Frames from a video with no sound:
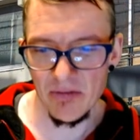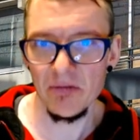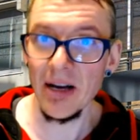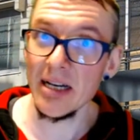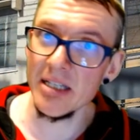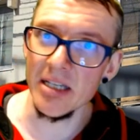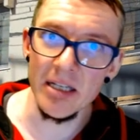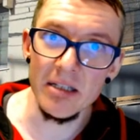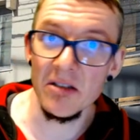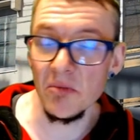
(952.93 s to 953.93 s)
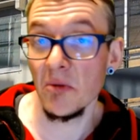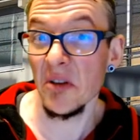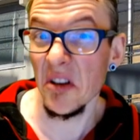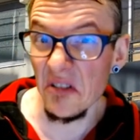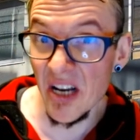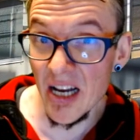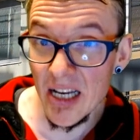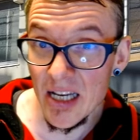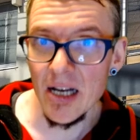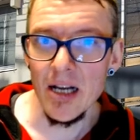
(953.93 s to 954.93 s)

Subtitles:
a vaccine, you're probably okay,